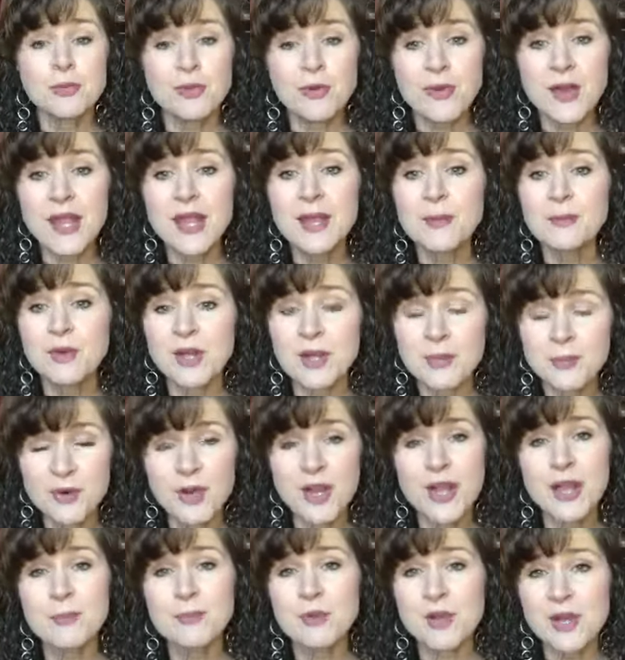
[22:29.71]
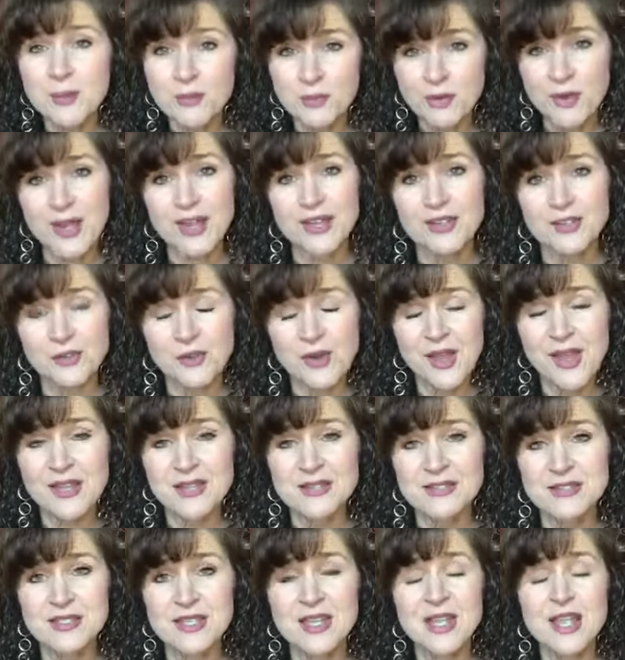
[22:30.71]
Pray, pray, pray, pray, pray, you
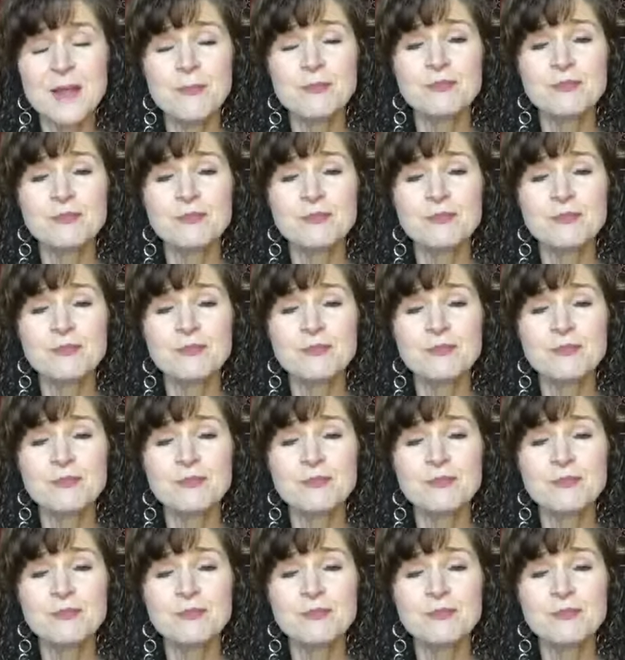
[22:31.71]
guys.